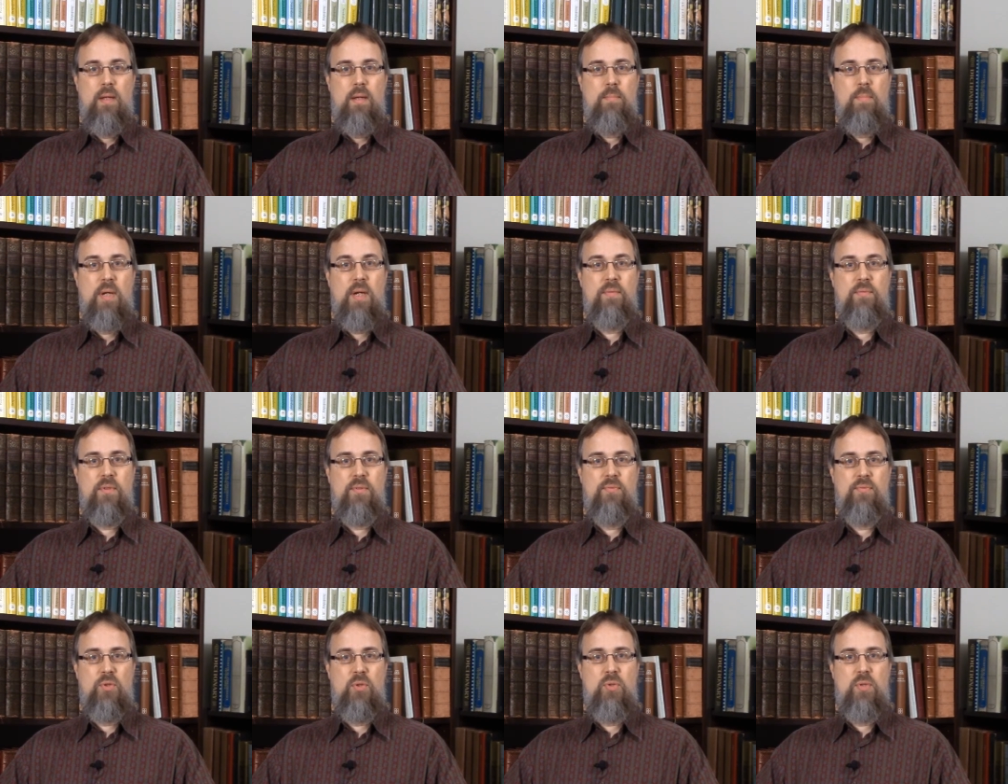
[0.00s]
but of the
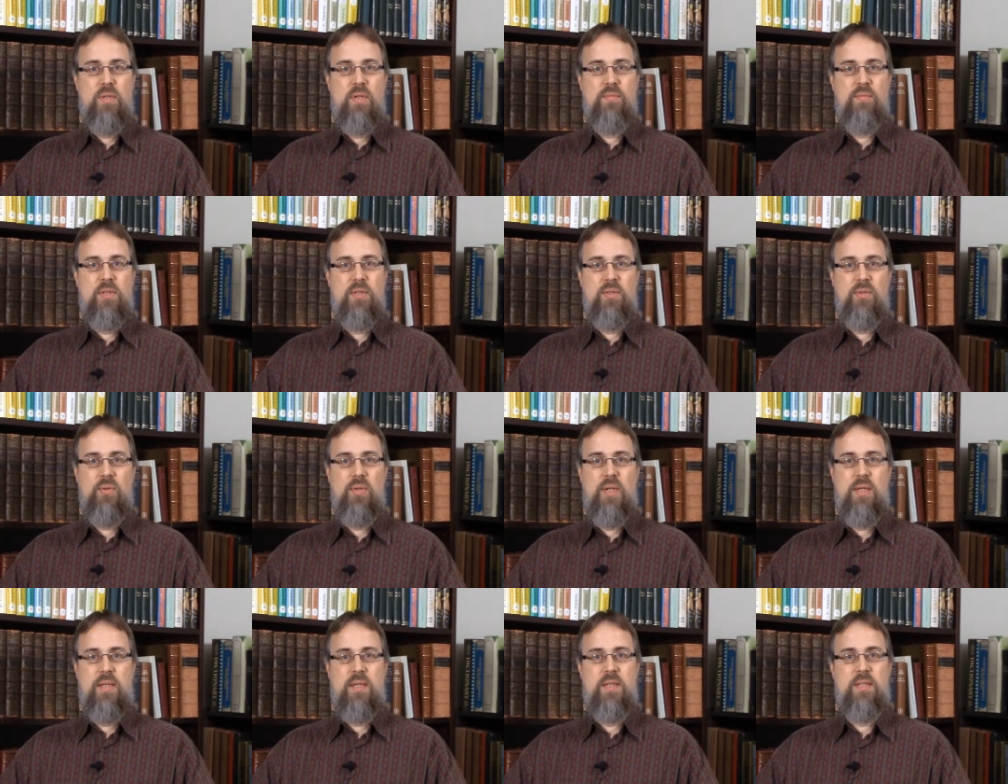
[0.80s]
fruit of the
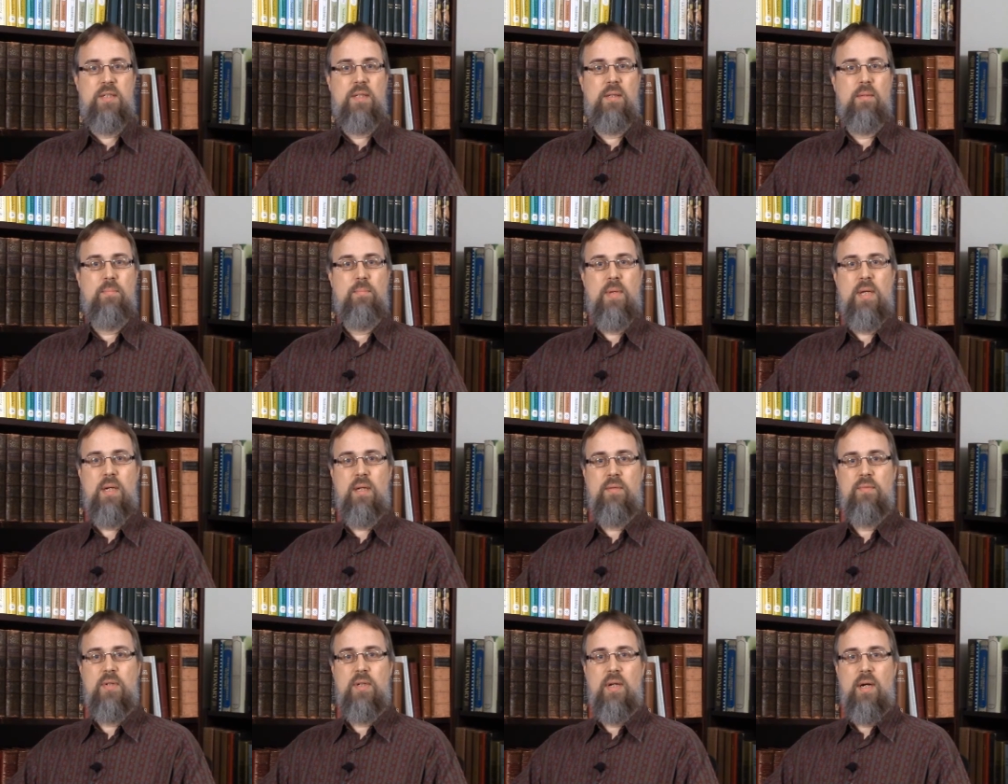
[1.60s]
tree that is in the middle
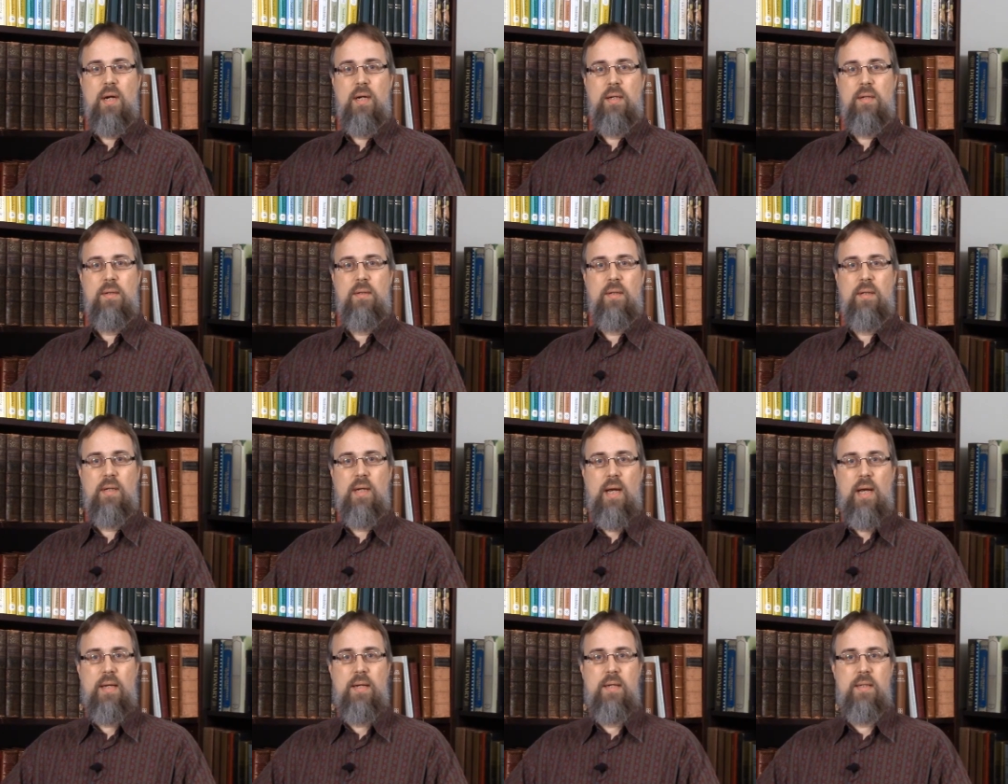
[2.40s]
of the garden,
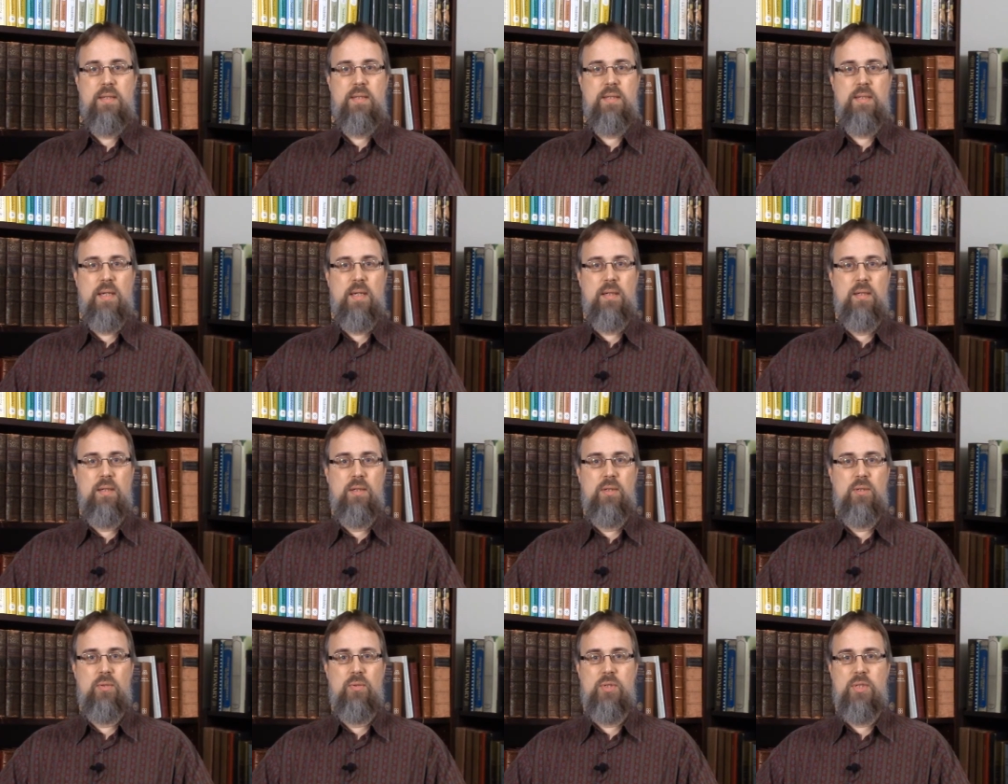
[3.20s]
God has said,
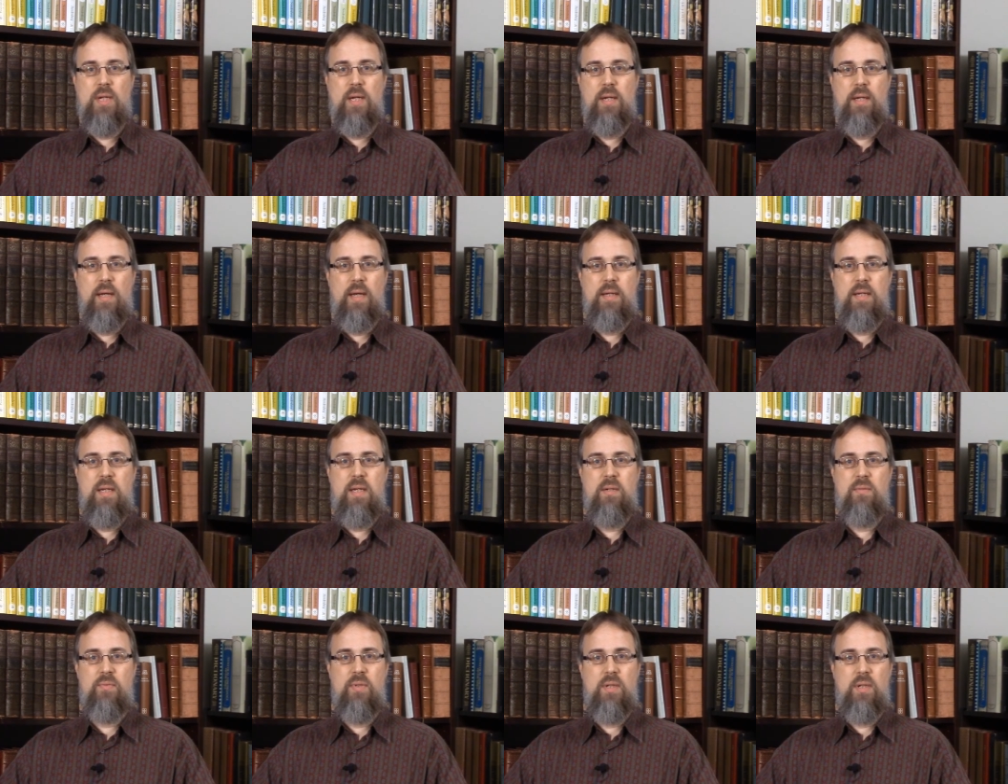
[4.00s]
you shall not eat
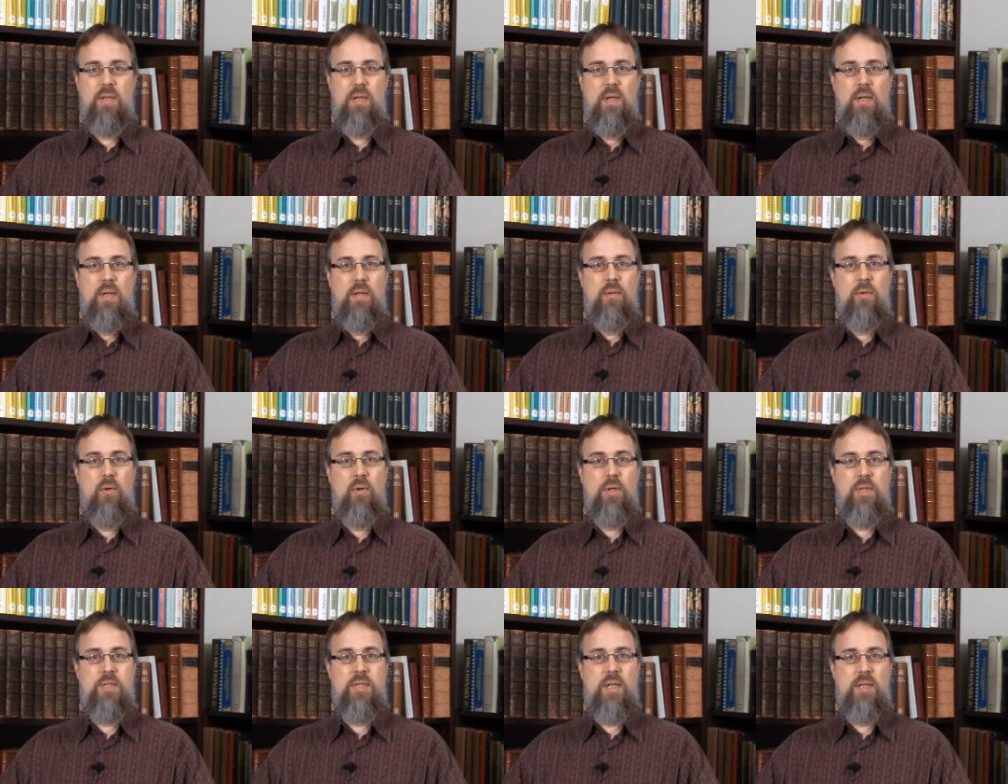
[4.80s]
of it,
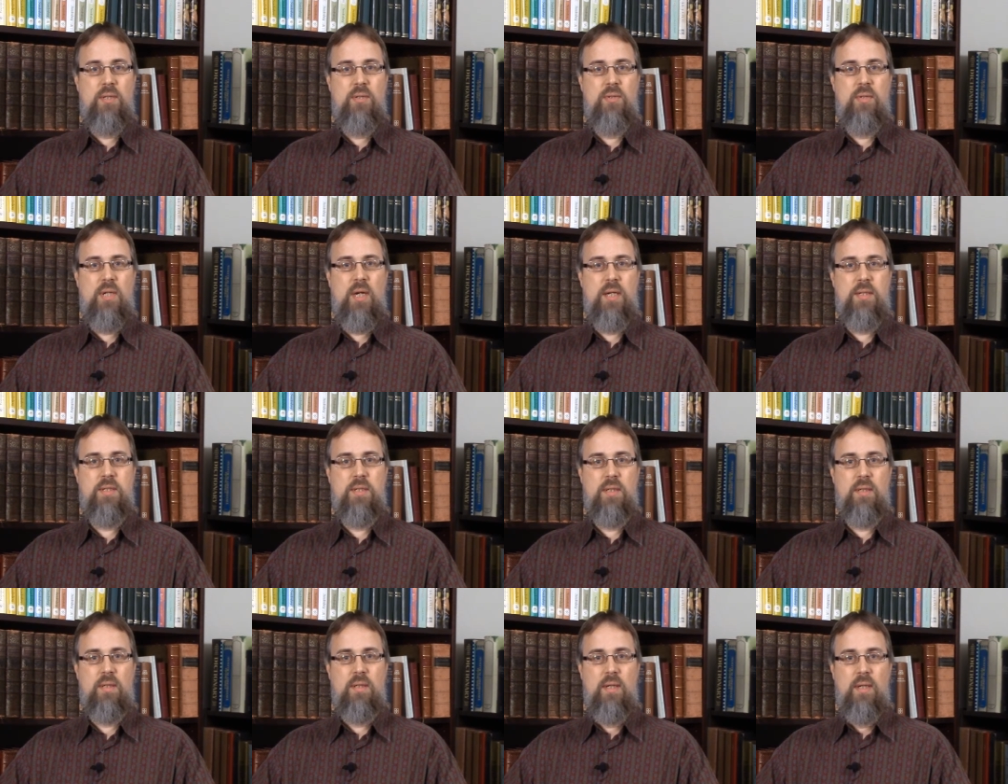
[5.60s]
nor shall you touch
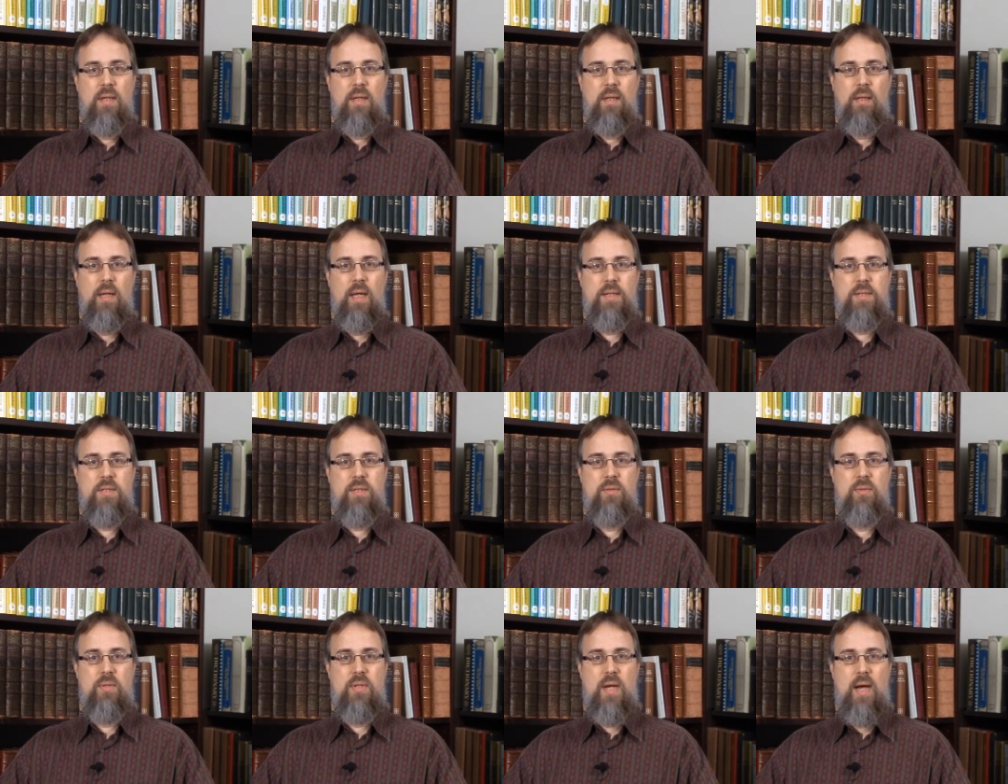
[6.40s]
it, lest
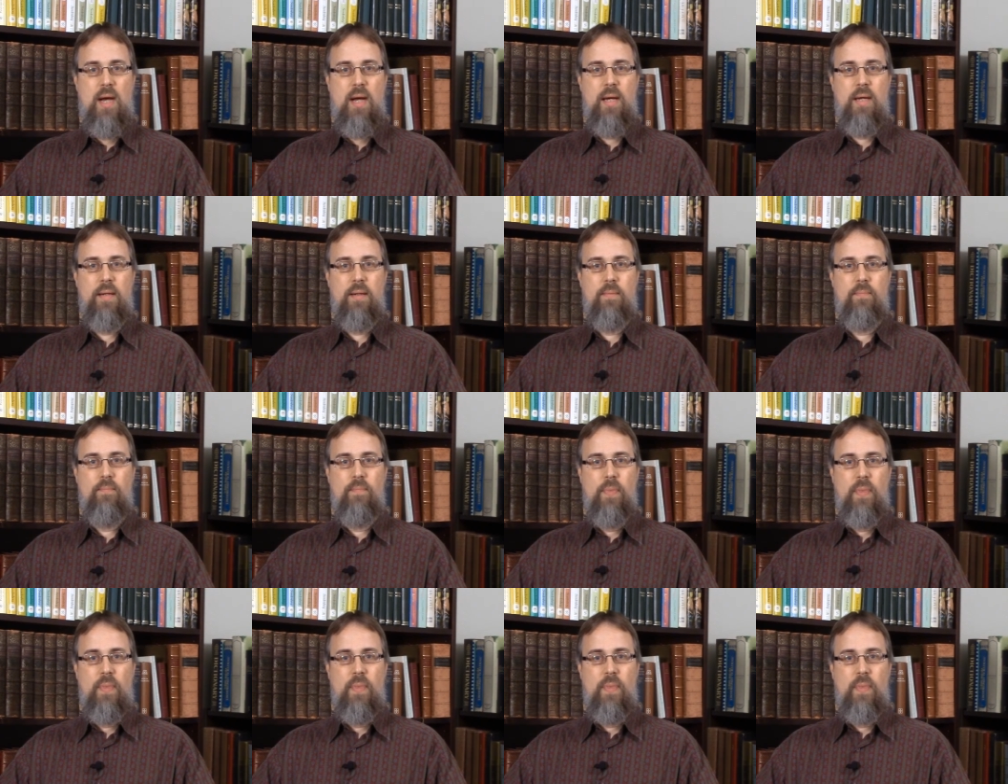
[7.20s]
you die.'"